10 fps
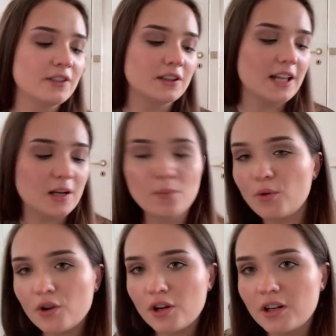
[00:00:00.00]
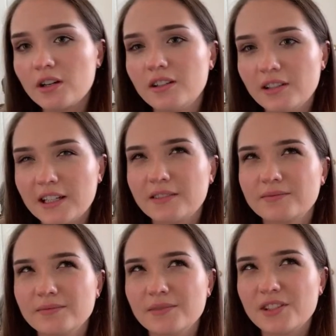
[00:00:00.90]
it like more like
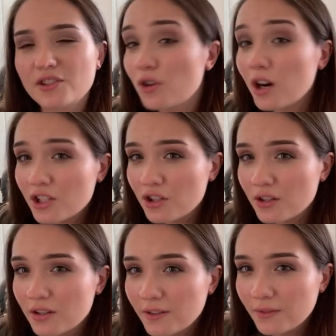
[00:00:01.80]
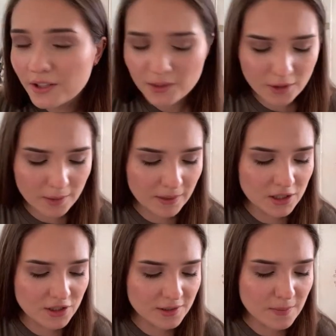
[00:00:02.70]
structure, if you get what I mean.
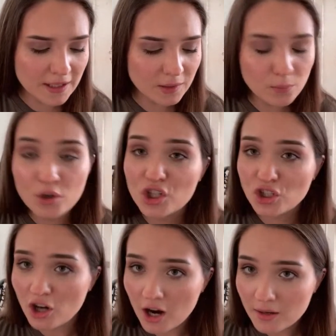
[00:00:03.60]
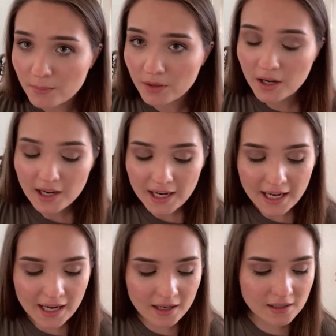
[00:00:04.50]
Just make it more sharp
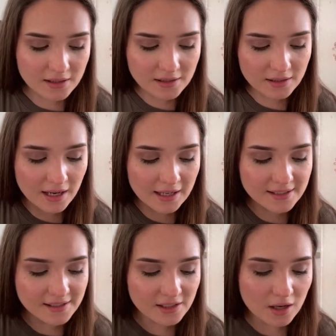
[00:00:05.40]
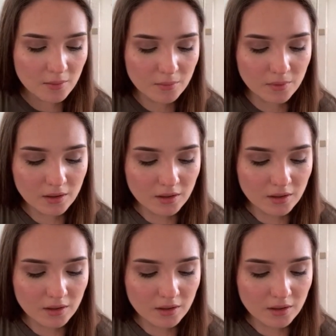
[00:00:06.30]
and add some